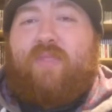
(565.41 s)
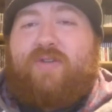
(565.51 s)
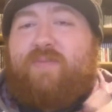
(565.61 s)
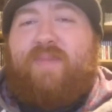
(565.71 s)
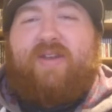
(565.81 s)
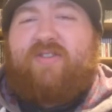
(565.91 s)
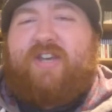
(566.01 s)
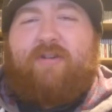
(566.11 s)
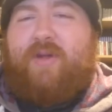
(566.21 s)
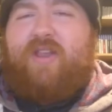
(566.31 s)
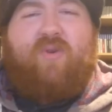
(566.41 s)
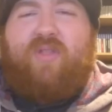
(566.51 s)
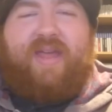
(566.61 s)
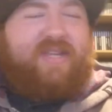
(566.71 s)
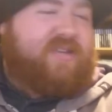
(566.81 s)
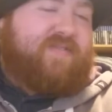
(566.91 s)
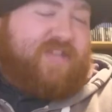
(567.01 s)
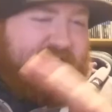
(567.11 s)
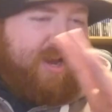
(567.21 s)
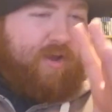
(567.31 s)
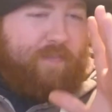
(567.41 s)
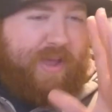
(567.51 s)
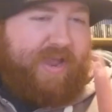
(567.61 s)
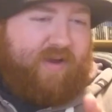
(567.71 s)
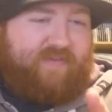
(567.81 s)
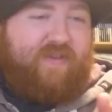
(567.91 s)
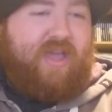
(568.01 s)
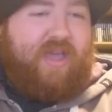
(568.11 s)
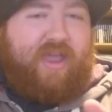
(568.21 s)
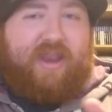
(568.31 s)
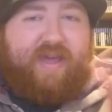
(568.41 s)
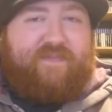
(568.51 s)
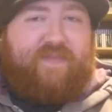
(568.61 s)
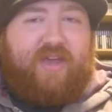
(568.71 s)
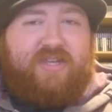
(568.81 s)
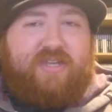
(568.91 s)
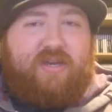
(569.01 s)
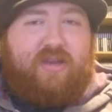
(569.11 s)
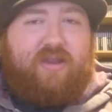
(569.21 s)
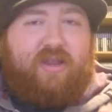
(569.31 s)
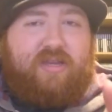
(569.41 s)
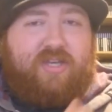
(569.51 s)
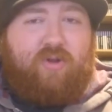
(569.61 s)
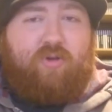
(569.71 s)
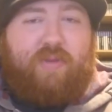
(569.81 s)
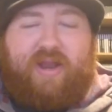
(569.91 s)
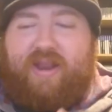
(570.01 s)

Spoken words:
There was a medal ceremony, all that stuff. So there's a lot of payoff in that first installment.